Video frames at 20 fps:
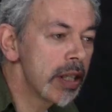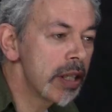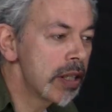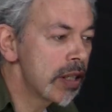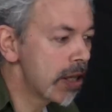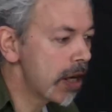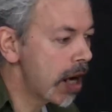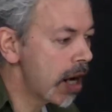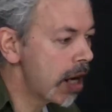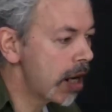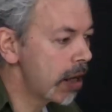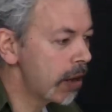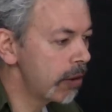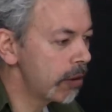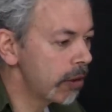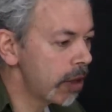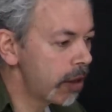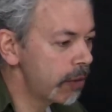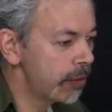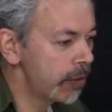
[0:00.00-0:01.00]
is
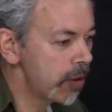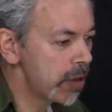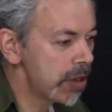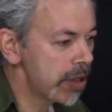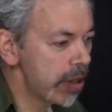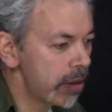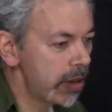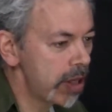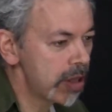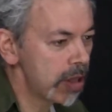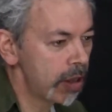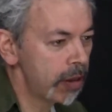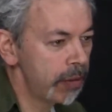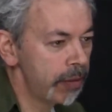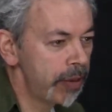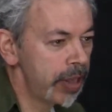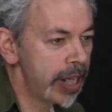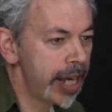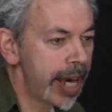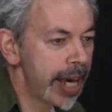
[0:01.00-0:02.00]
our first series of
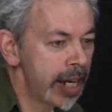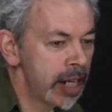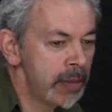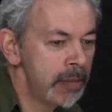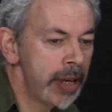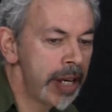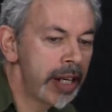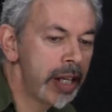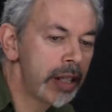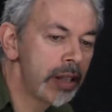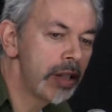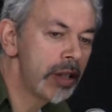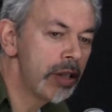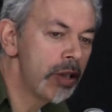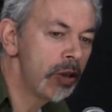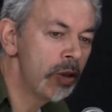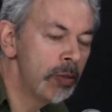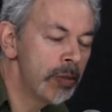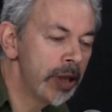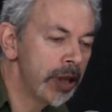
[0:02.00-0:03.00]
the Animated
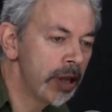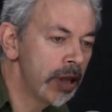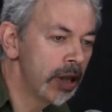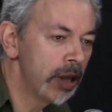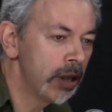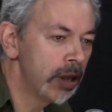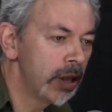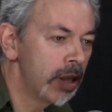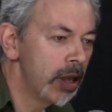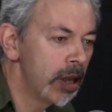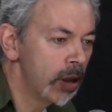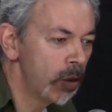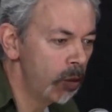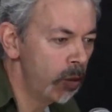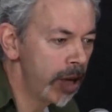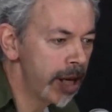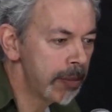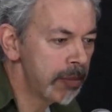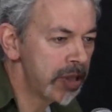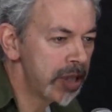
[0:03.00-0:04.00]
Human
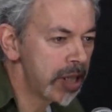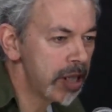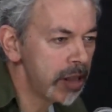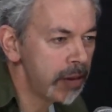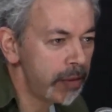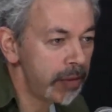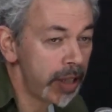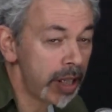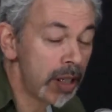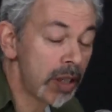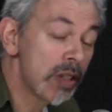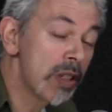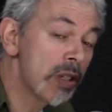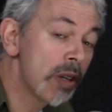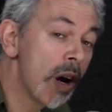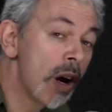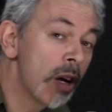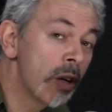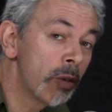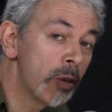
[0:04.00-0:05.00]
Web TV
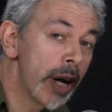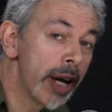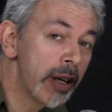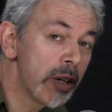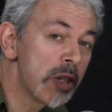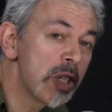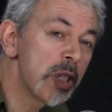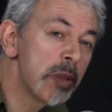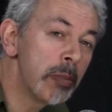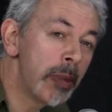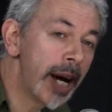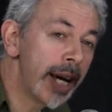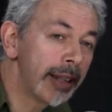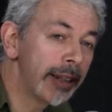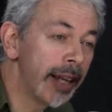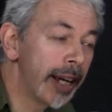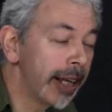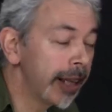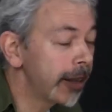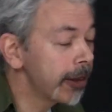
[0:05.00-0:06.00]
Songwriter
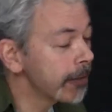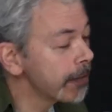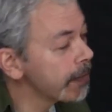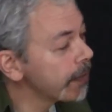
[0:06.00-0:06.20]
Spotlight.